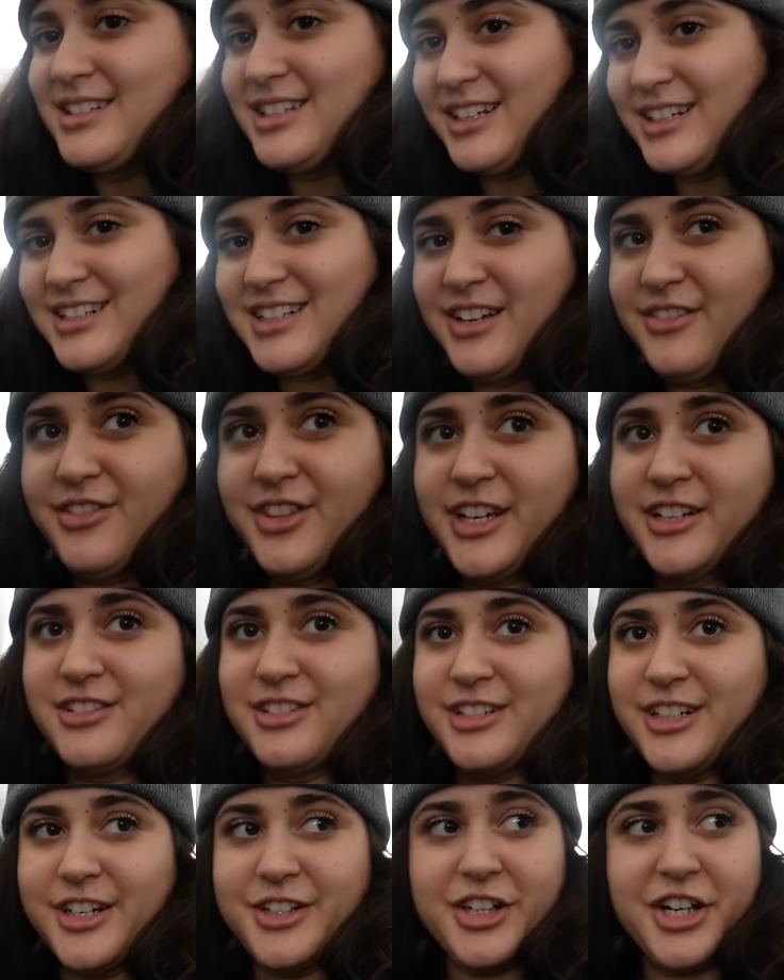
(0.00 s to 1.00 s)
It's like a
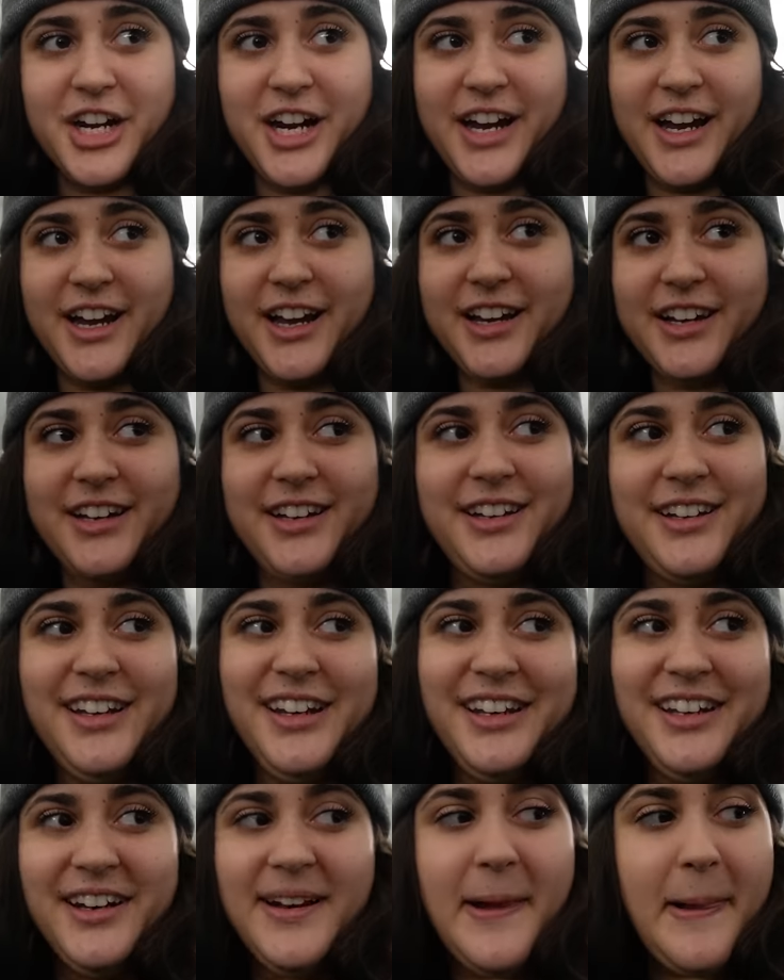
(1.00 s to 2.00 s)
$7,000 kayak.
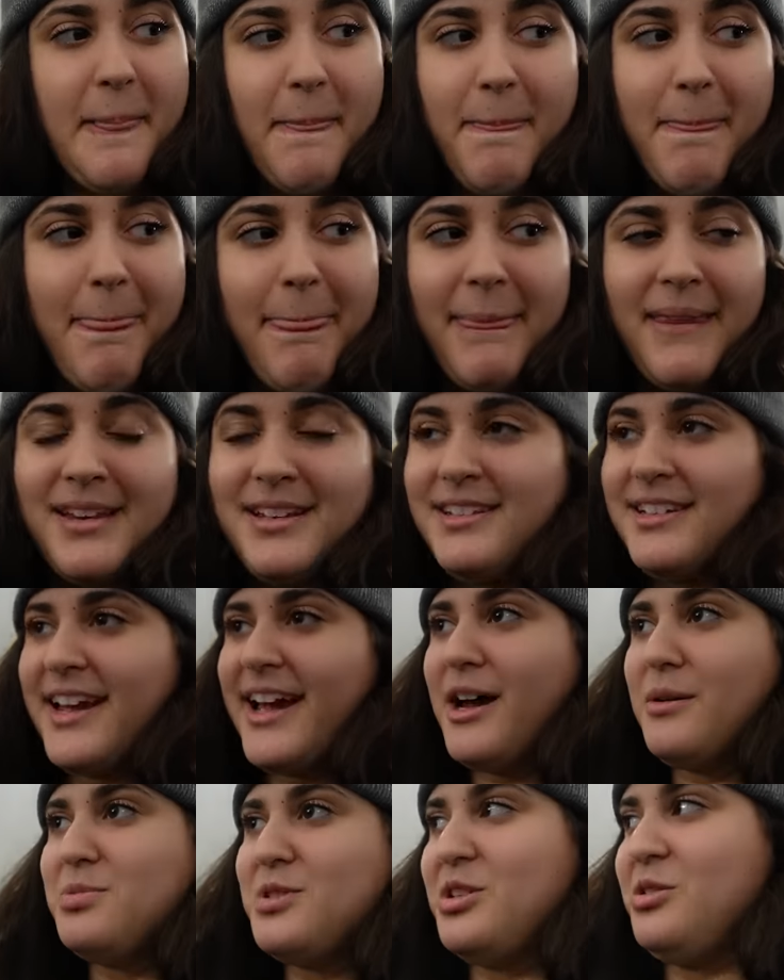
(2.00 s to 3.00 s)

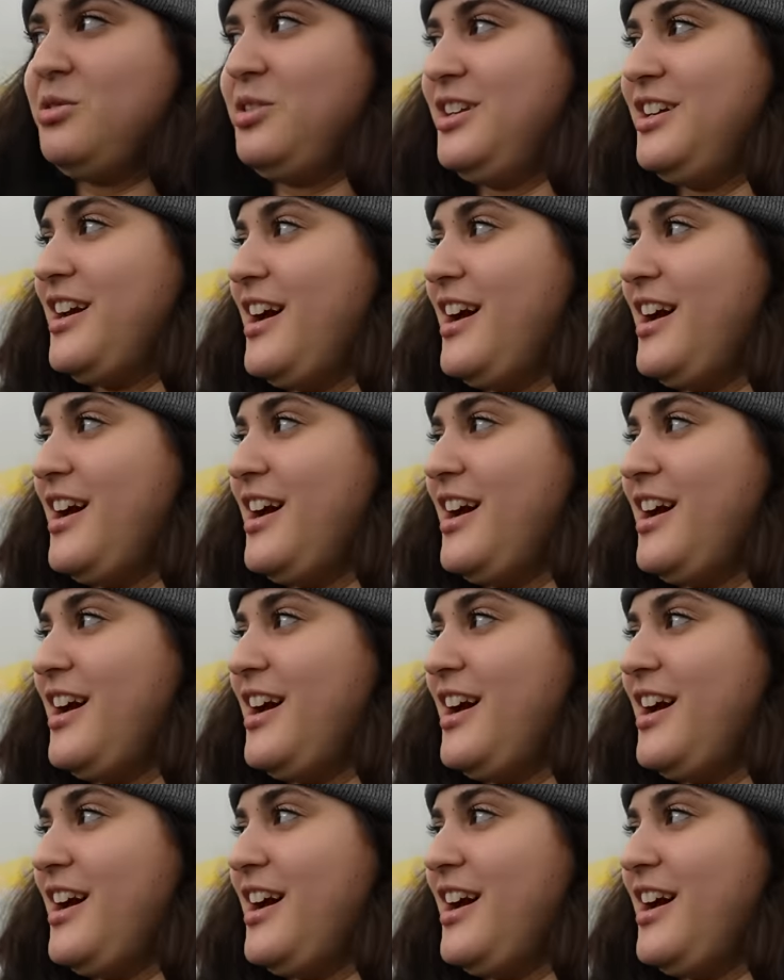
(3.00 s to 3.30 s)
Absolutely